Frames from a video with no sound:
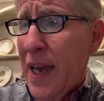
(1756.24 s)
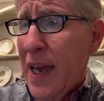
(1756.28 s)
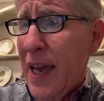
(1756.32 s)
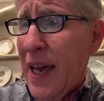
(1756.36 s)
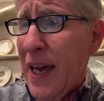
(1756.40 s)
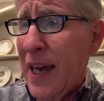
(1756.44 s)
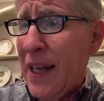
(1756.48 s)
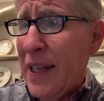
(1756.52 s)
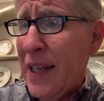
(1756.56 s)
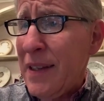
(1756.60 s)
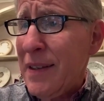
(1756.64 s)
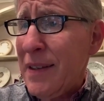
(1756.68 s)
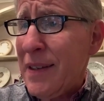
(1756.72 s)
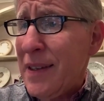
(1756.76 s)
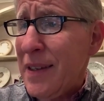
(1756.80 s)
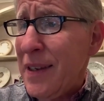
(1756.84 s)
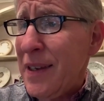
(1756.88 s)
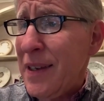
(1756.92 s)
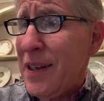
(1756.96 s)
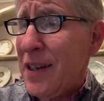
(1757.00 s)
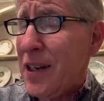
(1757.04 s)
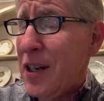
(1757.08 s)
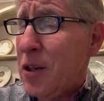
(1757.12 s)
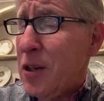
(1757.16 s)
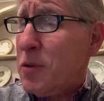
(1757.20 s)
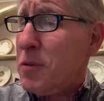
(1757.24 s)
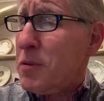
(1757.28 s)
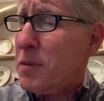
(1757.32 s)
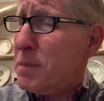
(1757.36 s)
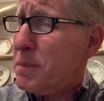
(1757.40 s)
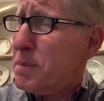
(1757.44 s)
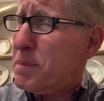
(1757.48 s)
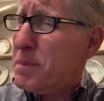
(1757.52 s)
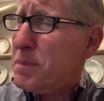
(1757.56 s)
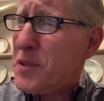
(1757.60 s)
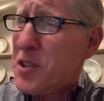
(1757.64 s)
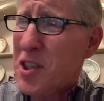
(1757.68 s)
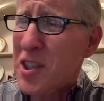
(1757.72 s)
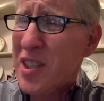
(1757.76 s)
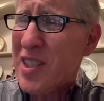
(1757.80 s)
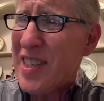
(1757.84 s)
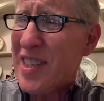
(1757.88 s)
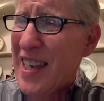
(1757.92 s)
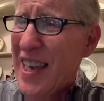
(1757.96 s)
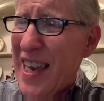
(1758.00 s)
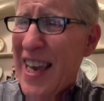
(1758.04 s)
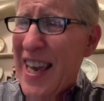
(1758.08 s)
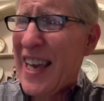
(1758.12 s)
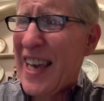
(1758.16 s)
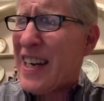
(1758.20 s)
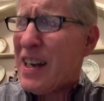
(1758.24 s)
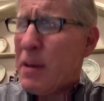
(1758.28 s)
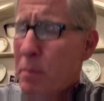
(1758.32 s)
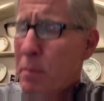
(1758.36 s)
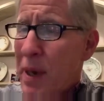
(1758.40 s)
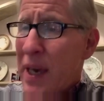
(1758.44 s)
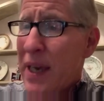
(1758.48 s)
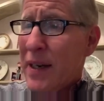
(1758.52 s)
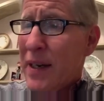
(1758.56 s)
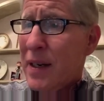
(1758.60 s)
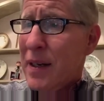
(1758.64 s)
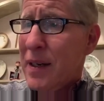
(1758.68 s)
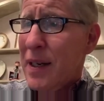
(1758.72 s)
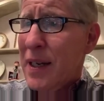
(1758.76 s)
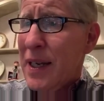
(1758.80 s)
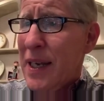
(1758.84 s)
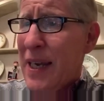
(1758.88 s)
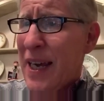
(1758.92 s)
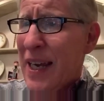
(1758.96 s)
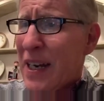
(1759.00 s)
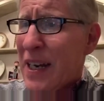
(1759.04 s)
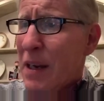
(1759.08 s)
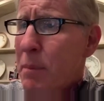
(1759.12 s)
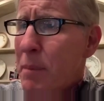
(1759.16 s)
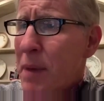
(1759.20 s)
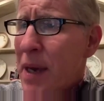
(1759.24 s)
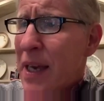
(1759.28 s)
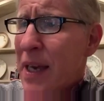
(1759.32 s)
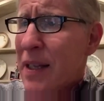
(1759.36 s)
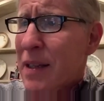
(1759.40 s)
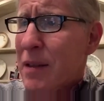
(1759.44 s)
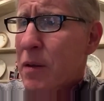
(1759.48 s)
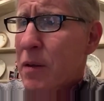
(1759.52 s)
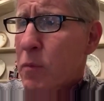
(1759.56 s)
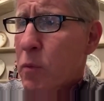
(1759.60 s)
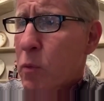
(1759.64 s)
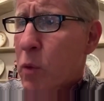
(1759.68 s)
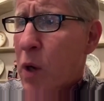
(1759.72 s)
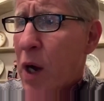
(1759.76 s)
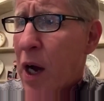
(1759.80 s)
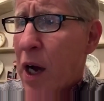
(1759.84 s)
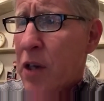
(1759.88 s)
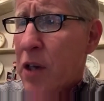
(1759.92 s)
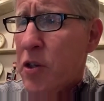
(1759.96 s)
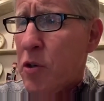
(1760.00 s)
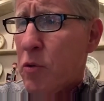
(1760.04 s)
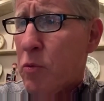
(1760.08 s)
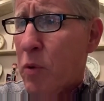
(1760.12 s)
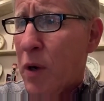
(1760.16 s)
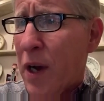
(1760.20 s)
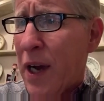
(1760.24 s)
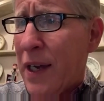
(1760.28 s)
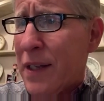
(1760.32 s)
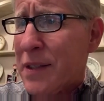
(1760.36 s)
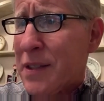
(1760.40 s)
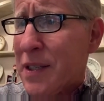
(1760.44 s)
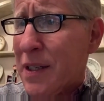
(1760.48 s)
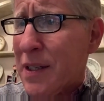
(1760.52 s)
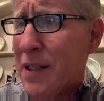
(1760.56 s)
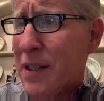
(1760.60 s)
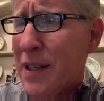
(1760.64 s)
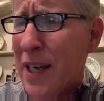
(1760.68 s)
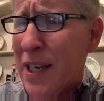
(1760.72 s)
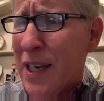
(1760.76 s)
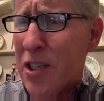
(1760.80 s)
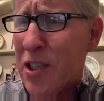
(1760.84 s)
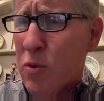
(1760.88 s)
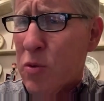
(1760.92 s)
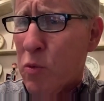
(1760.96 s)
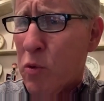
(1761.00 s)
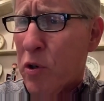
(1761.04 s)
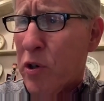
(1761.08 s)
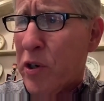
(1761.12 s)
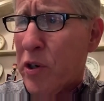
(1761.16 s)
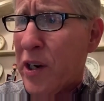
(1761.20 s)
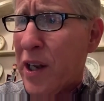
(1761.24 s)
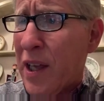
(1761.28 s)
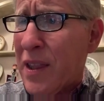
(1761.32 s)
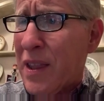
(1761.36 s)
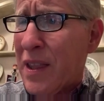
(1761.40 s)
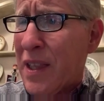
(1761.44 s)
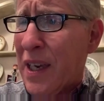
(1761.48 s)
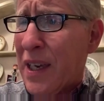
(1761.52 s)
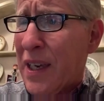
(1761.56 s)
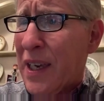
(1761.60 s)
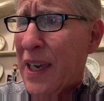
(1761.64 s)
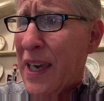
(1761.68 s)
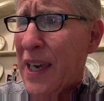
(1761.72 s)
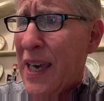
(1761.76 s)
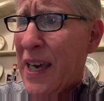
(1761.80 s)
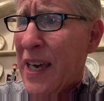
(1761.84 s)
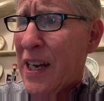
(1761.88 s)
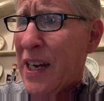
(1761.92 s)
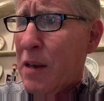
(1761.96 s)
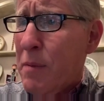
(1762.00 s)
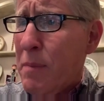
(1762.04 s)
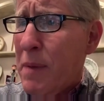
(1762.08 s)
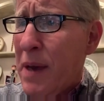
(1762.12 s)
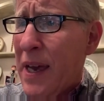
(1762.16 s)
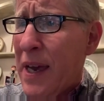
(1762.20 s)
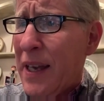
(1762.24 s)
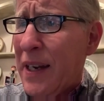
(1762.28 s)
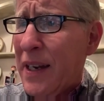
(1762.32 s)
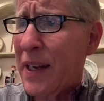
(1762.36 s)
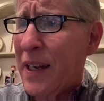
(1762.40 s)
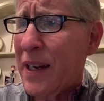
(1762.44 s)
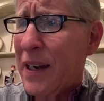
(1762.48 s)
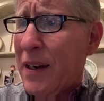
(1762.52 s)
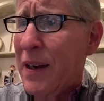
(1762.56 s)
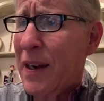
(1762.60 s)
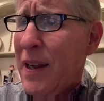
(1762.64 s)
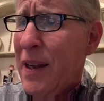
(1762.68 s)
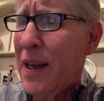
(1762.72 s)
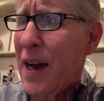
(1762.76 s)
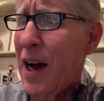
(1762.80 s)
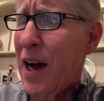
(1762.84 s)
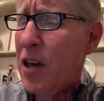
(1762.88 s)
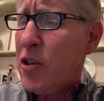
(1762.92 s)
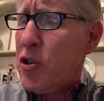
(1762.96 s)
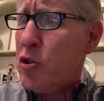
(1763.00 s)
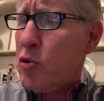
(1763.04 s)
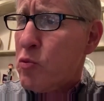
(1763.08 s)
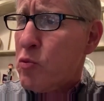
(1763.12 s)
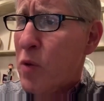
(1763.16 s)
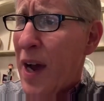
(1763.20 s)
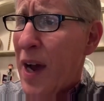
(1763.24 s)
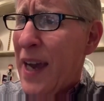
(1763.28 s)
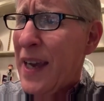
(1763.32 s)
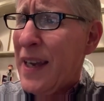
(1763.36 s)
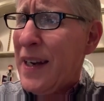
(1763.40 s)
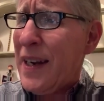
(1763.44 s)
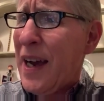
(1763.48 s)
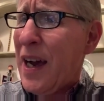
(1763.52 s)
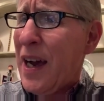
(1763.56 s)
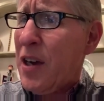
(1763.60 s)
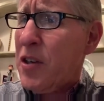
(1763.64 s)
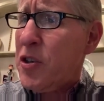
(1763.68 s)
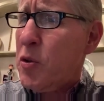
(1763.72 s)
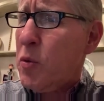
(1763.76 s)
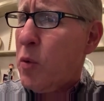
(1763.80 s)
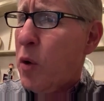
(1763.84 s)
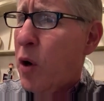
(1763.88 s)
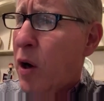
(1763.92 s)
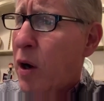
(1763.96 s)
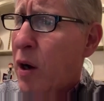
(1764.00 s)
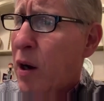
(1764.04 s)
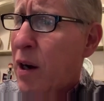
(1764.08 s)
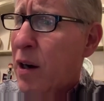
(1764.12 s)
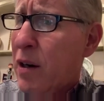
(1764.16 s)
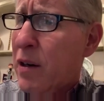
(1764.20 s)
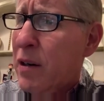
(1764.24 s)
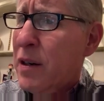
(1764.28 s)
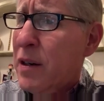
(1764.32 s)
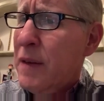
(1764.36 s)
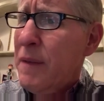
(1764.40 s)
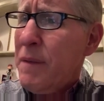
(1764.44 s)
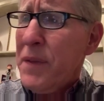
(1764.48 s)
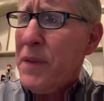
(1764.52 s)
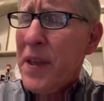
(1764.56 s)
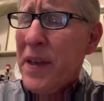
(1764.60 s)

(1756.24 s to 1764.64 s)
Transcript: and, you know, just animate it. Animate how you write. It's a nice word, I think. Animate in how you write, how you are.